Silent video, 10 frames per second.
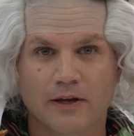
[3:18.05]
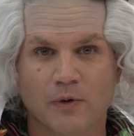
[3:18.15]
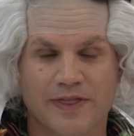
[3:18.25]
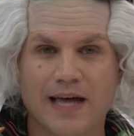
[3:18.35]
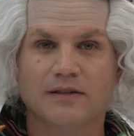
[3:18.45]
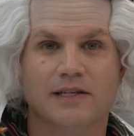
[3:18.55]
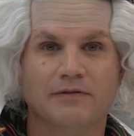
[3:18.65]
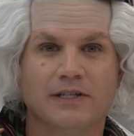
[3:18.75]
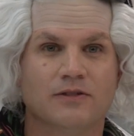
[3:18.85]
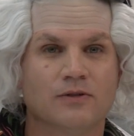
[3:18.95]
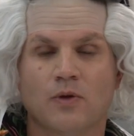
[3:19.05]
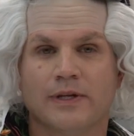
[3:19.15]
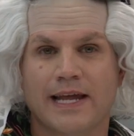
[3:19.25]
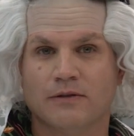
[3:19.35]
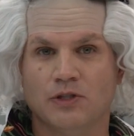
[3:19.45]
Without the dividends, it was
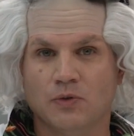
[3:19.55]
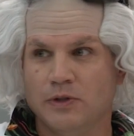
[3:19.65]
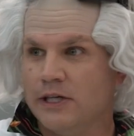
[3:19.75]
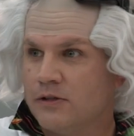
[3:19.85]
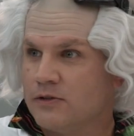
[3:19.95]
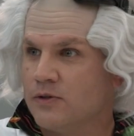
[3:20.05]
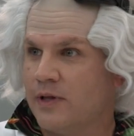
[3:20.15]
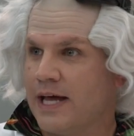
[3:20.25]
only down 2 years through